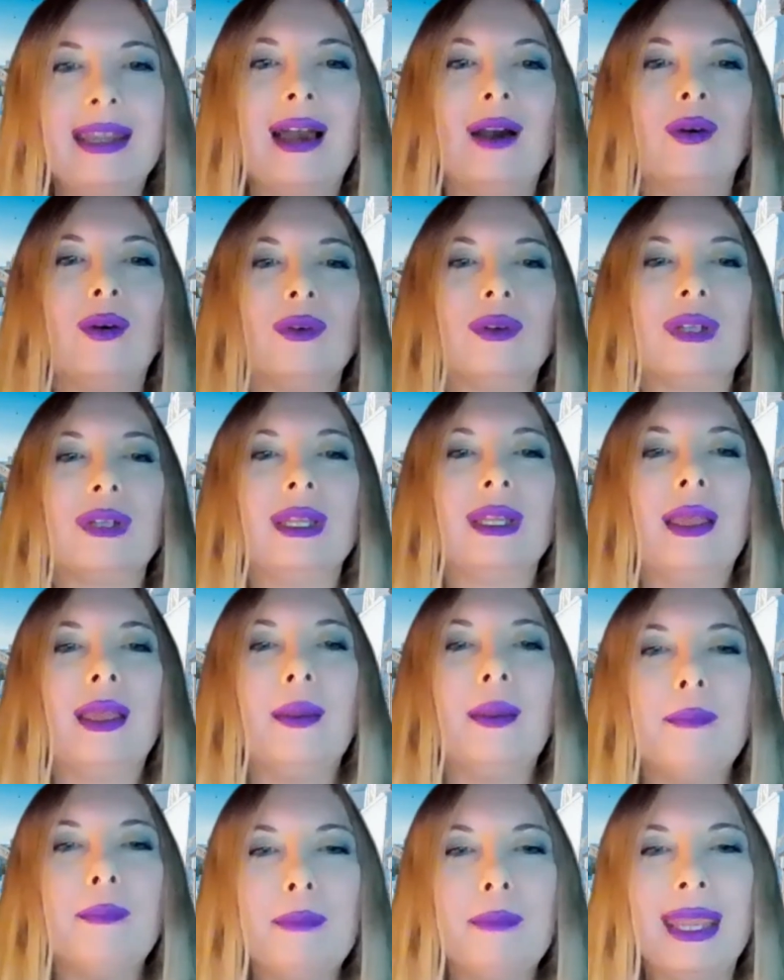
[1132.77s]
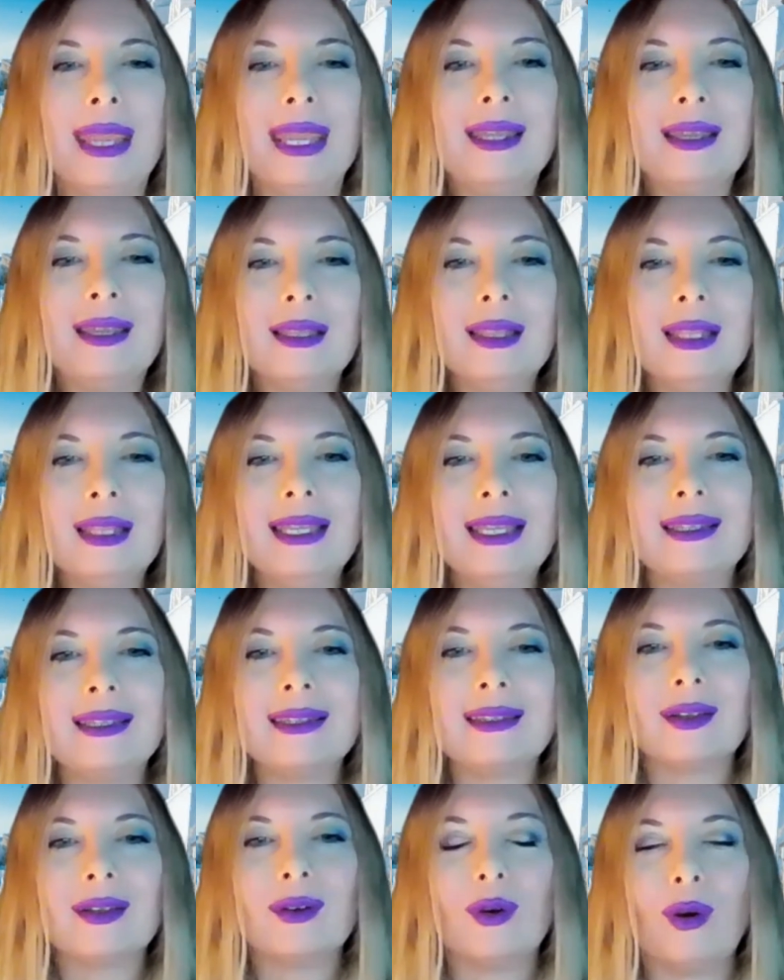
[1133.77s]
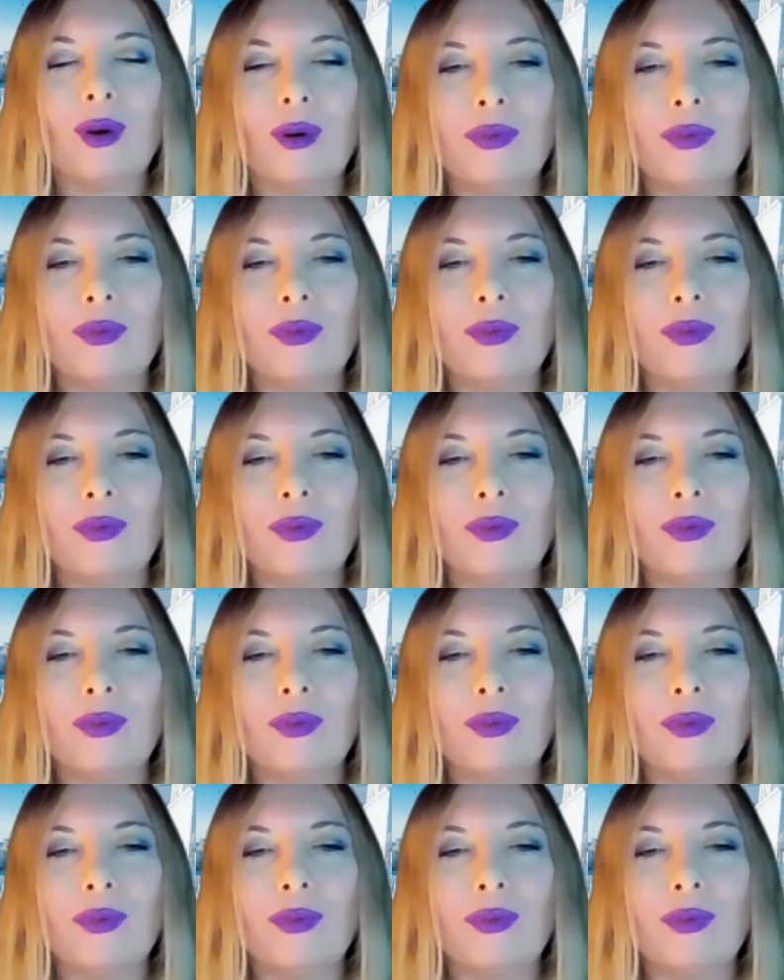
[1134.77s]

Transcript: Now, make a list